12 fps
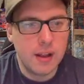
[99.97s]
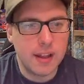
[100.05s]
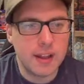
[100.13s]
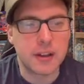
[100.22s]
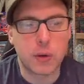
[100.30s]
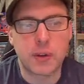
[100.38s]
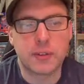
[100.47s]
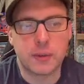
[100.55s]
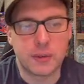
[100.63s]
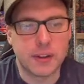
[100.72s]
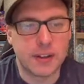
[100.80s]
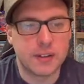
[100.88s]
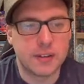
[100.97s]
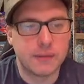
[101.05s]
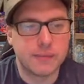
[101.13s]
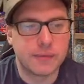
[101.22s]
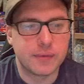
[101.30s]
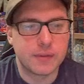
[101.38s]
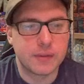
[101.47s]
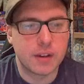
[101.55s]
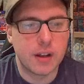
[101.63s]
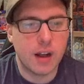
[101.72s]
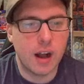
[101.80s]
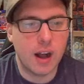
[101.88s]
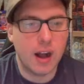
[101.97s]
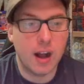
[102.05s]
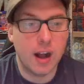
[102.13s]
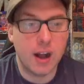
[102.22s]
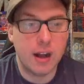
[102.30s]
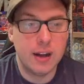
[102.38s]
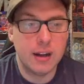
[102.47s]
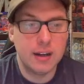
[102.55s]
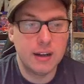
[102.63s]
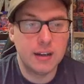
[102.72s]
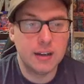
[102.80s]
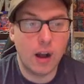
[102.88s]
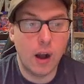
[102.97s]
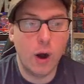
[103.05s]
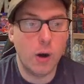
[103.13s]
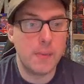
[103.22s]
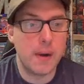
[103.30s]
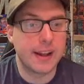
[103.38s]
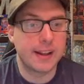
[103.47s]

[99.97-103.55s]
In the crystal, at least. Uh, oh my